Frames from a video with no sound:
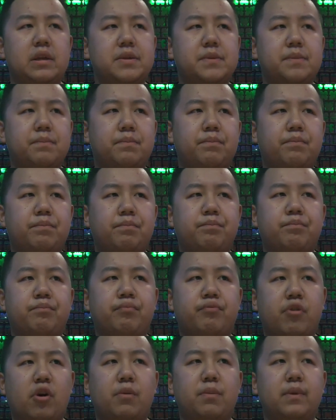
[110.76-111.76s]
It's
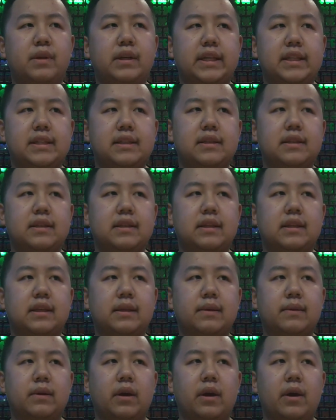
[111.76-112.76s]
probably
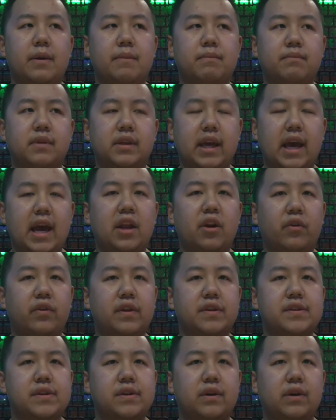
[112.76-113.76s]
getting on
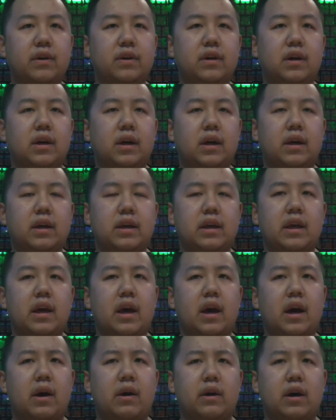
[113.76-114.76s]
the tour.
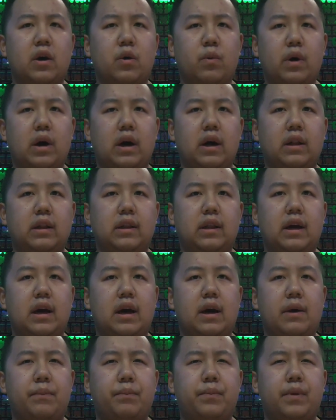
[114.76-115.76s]

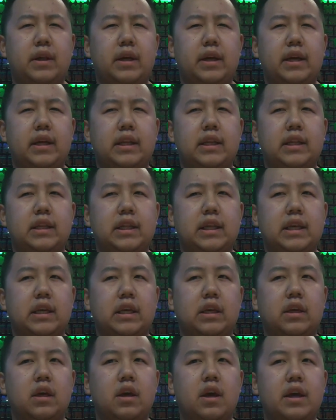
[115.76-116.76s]
I played in
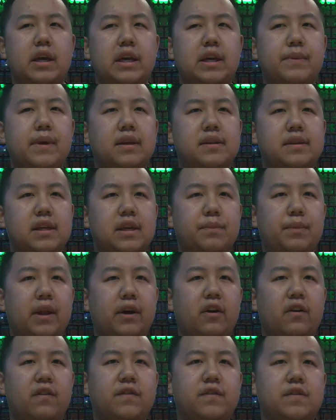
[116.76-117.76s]
the EBSA
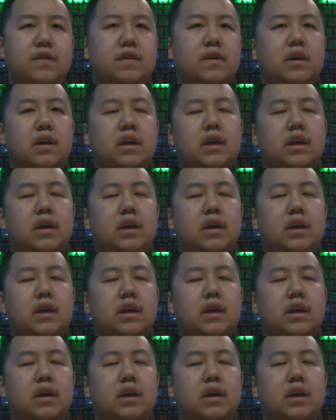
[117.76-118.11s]
playoffs.